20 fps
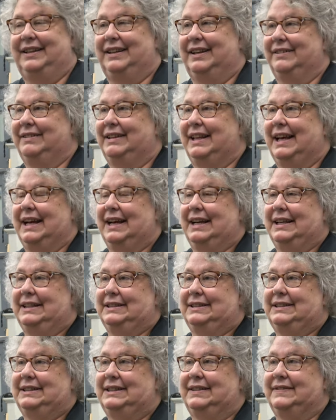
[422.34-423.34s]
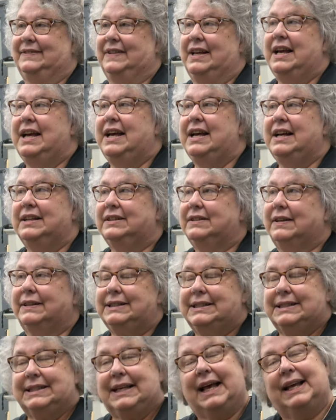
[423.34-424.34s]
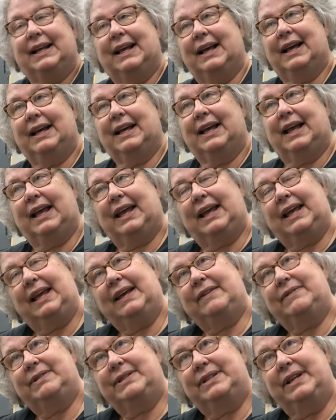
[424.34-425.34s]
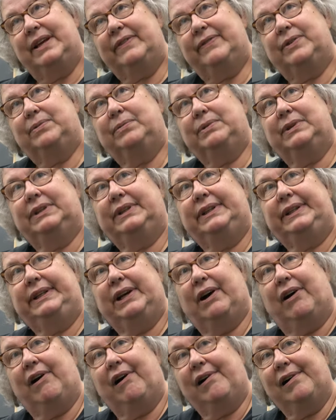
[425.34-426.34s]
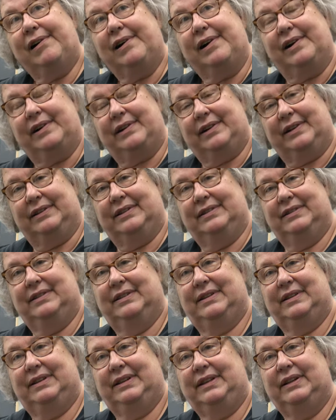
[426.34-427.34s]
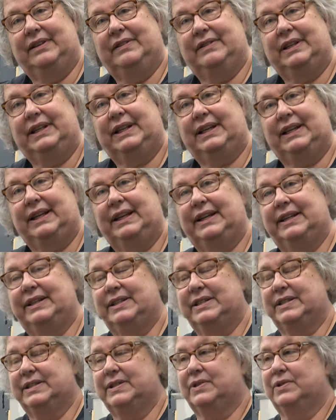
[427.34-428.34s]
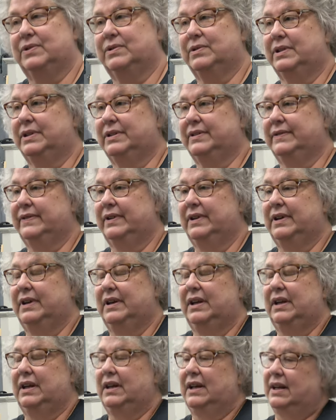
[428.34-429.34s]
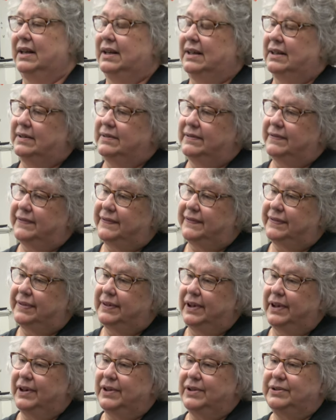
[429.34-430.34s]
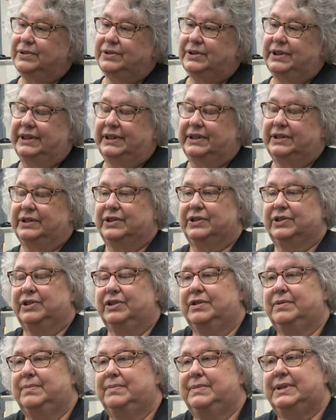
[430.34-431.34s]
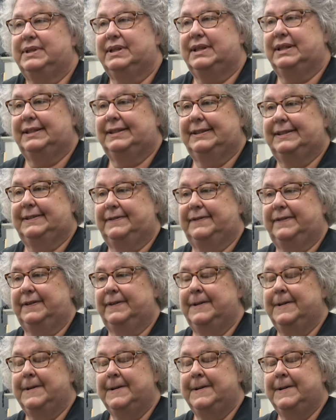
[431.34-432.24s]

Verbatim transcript: you know, that kind of stuff. So I just had, it, it was never really hard. You know, it, it just sort of uh, flowed in terms of